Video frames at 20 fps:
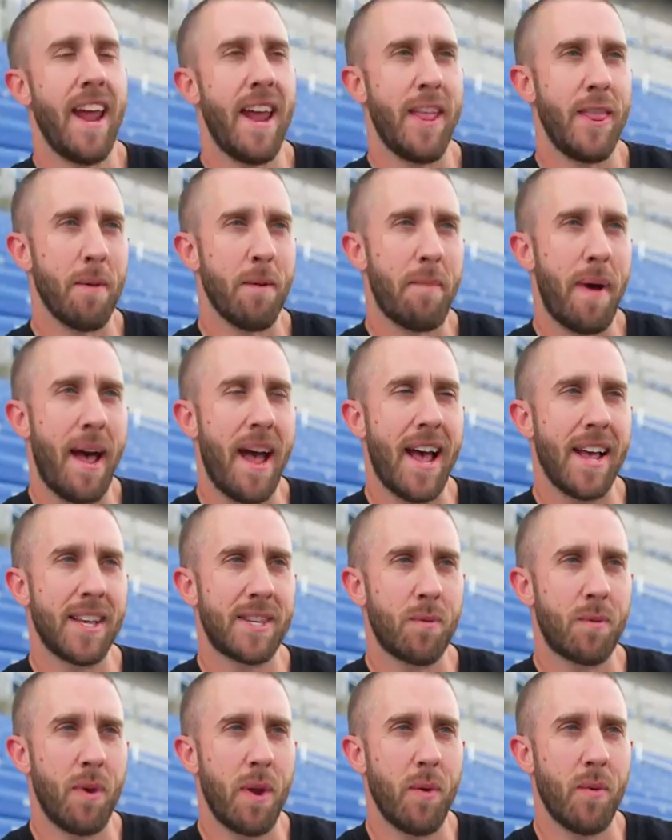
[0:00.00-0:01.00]
In the
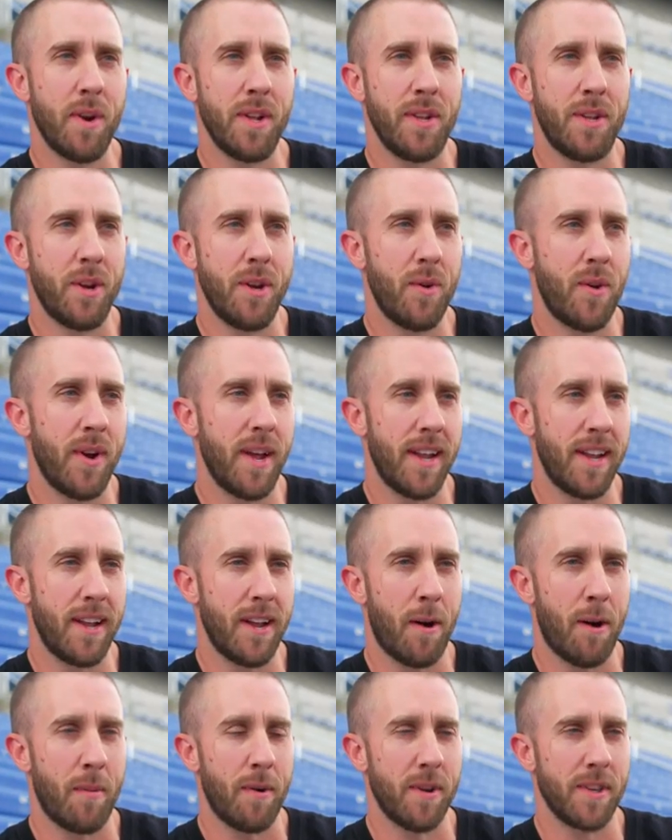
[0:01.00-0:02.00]
past, we would do it
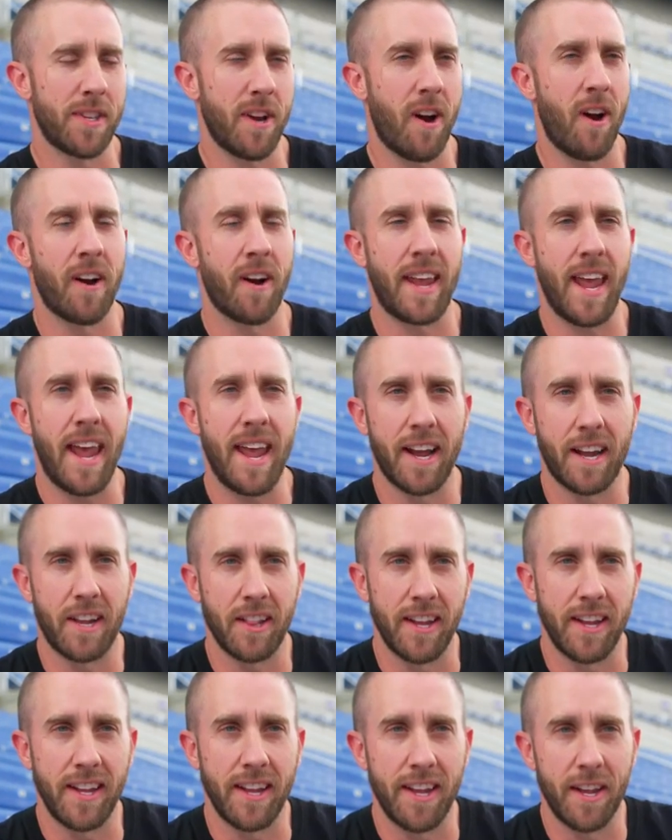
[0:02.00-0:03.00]
almost
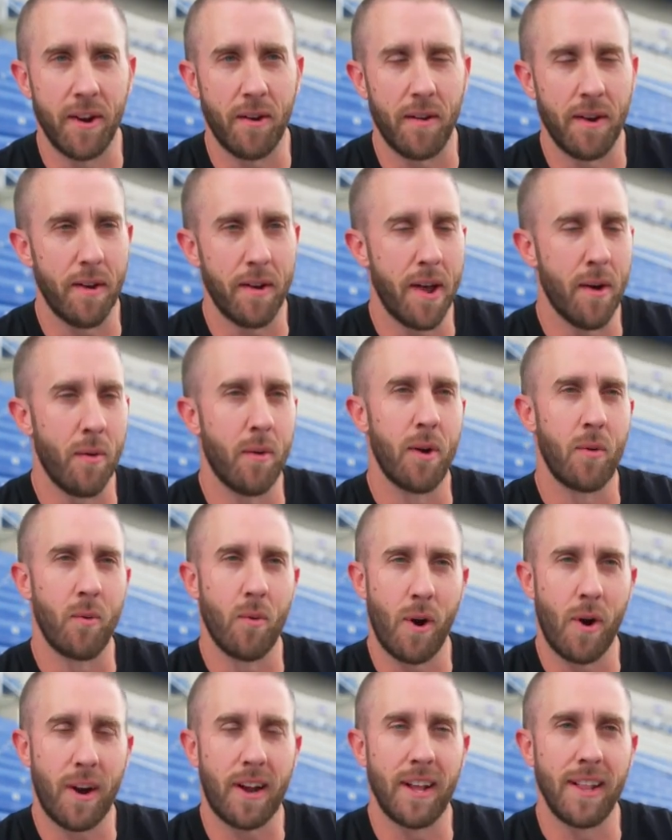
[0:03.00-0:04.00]
archaically. You know, it would
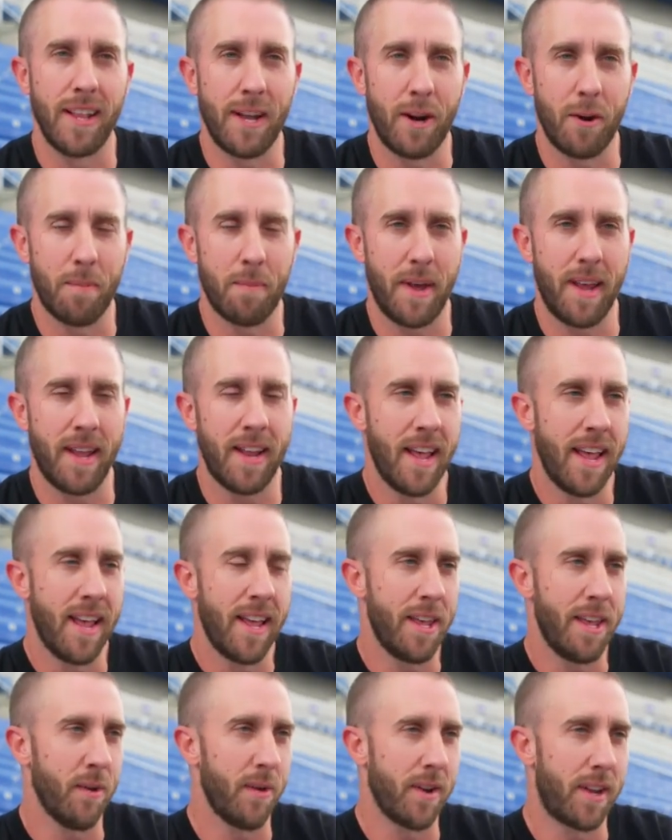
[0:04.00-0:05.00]
work a little bit.
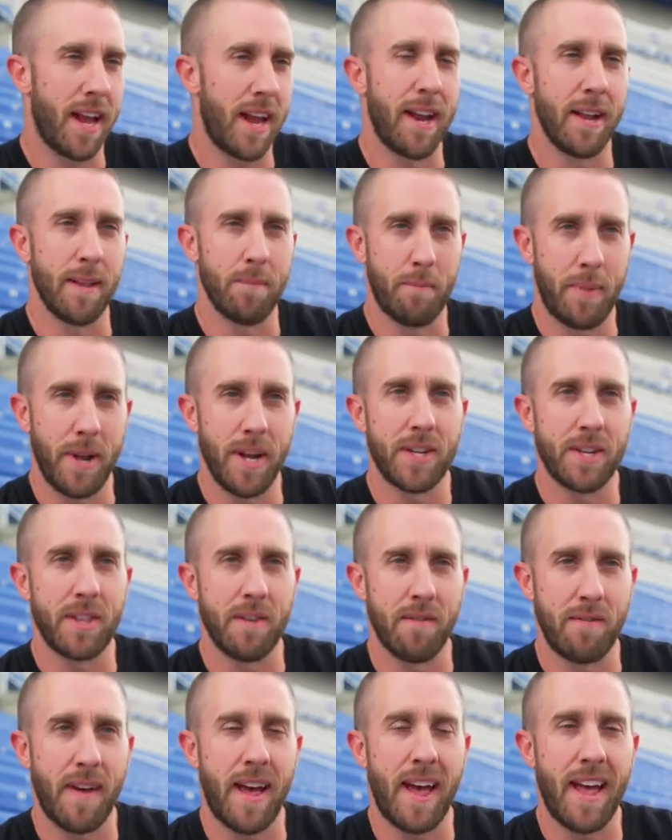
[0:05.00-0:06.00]
You would kind of pinch
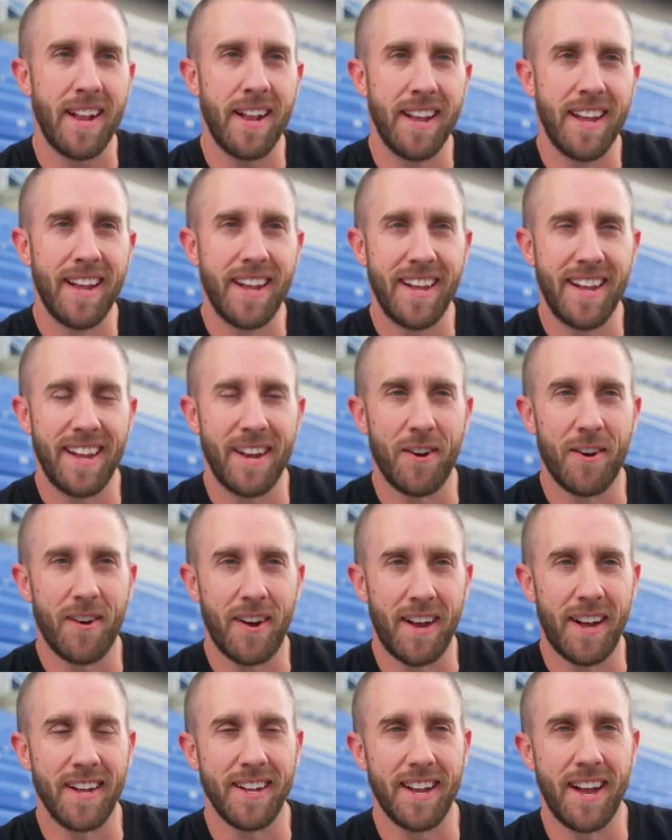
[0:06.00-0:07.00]
the fat, you know,
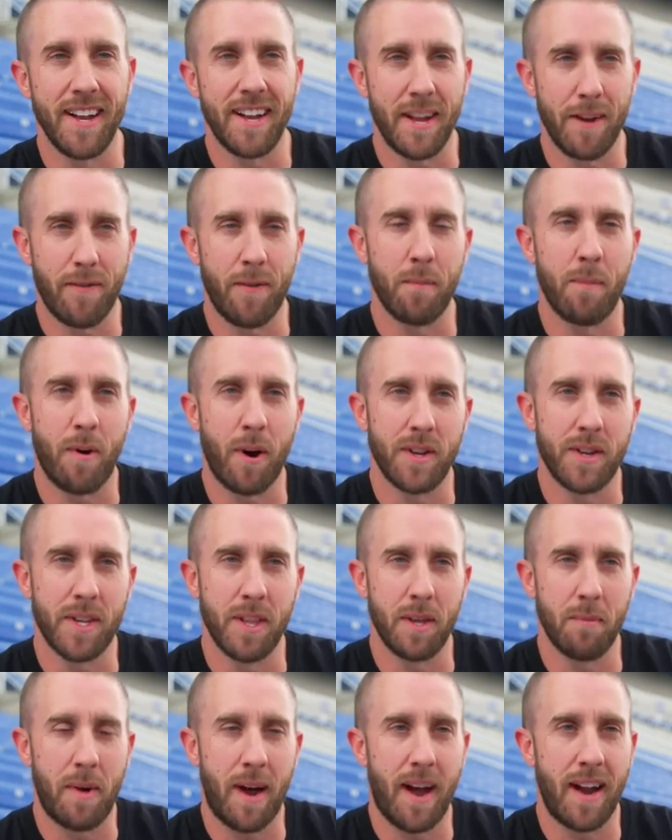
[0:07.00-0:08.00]
on different parts of
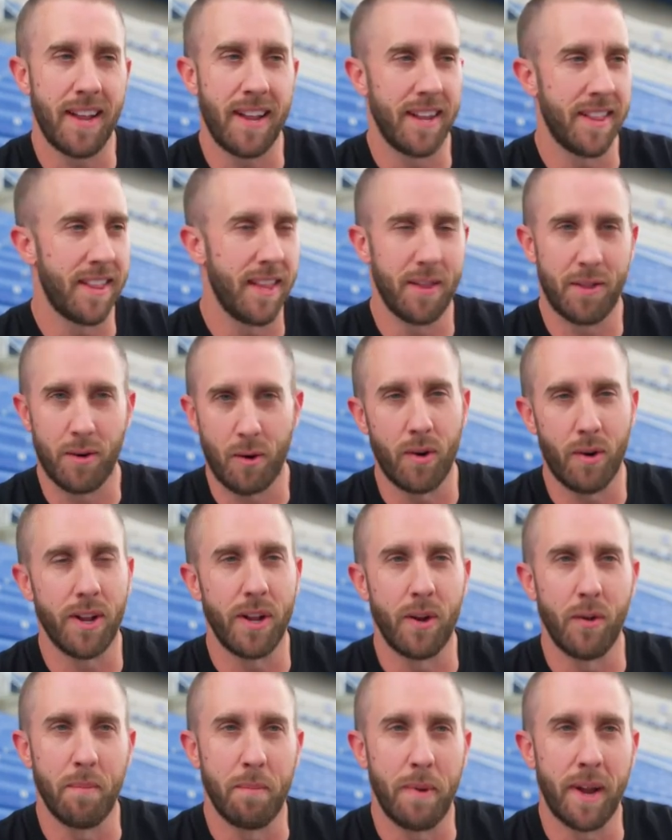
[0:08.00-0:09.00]
the body and then throw it
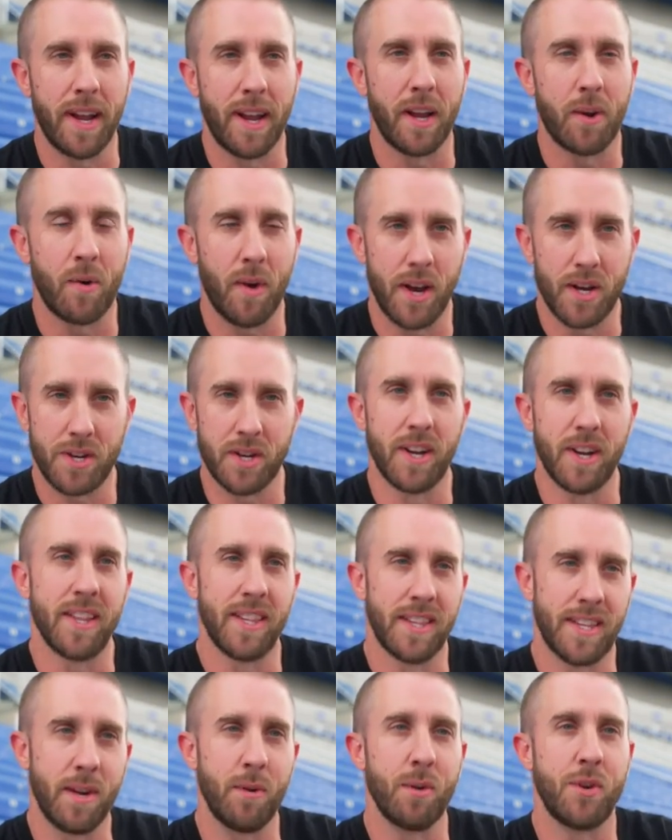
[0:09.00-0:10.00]
into a big equation
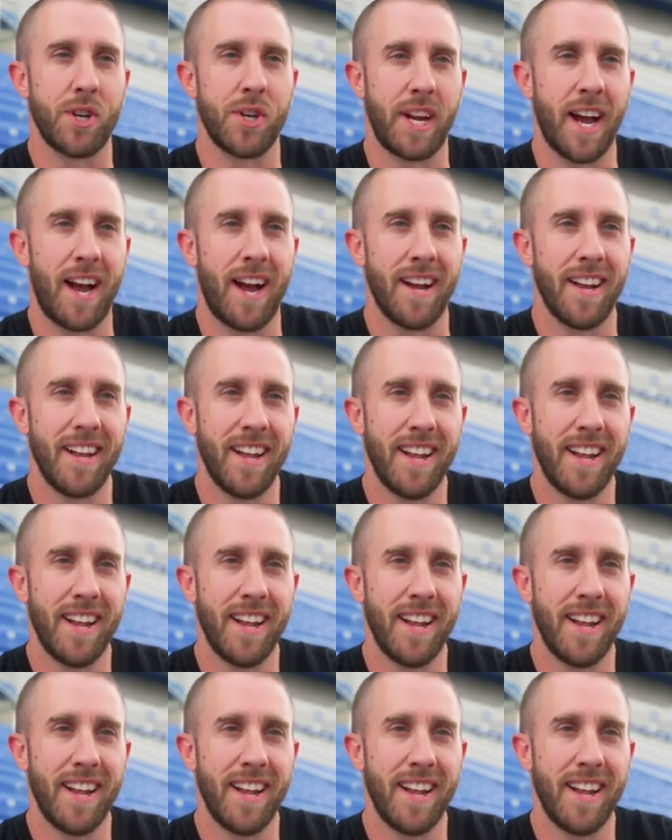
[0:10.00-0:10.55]
and see what you got.